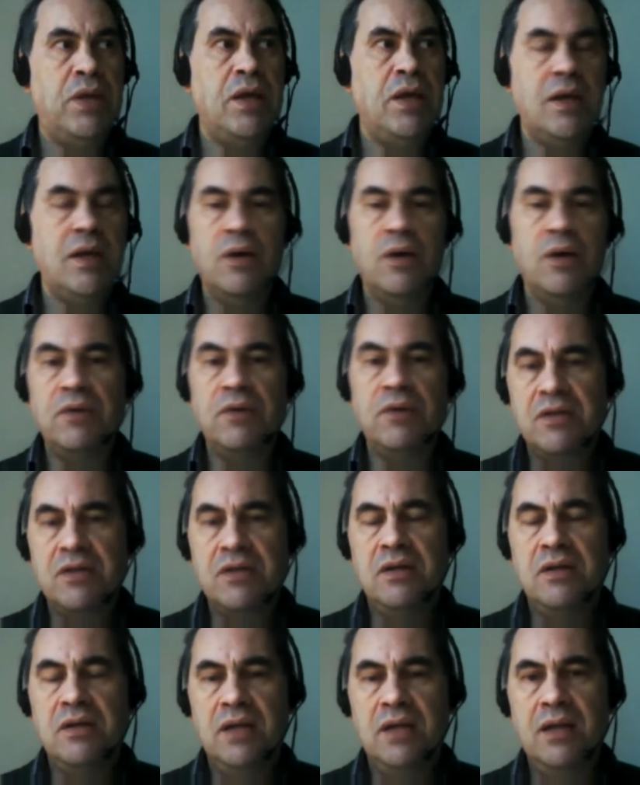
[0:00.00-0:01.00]
on desi
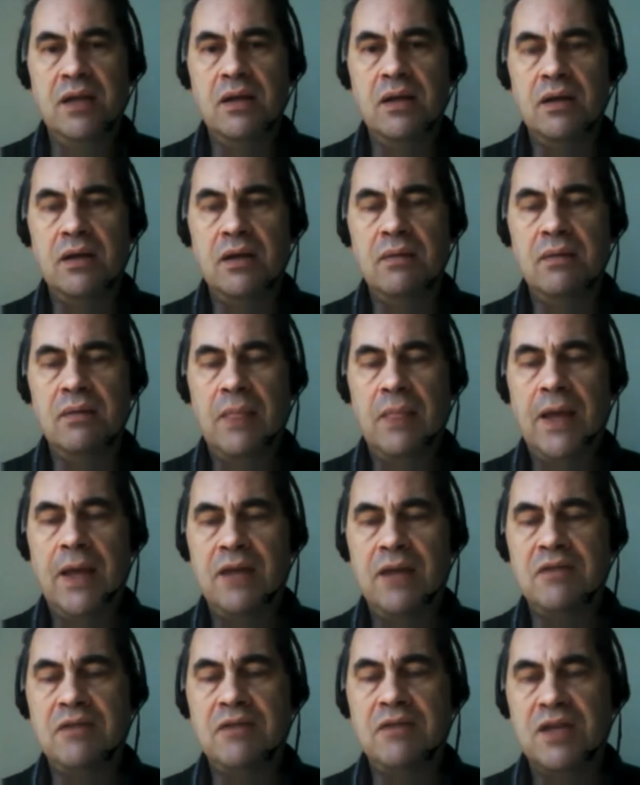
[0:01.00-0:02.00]
in at
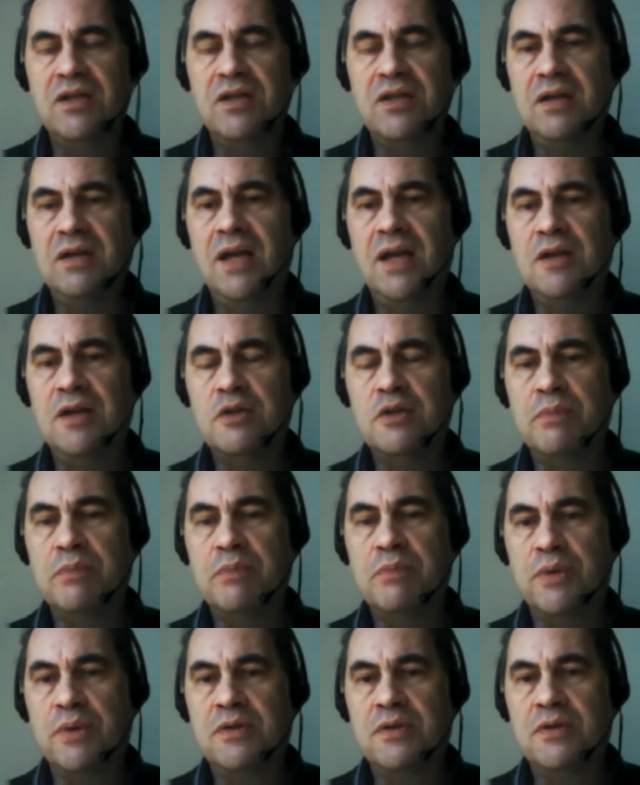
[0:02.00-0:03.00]
designated
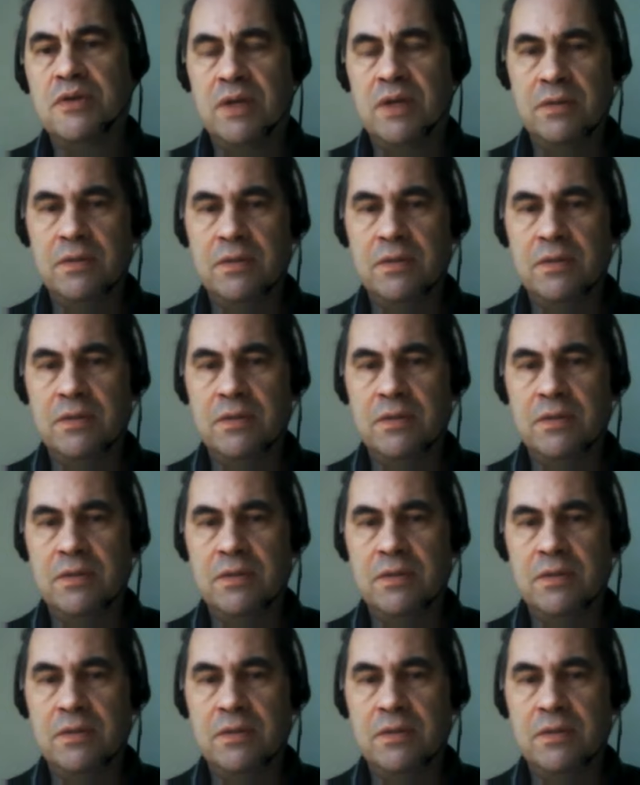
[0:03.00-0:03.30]
spots, right? Yeah,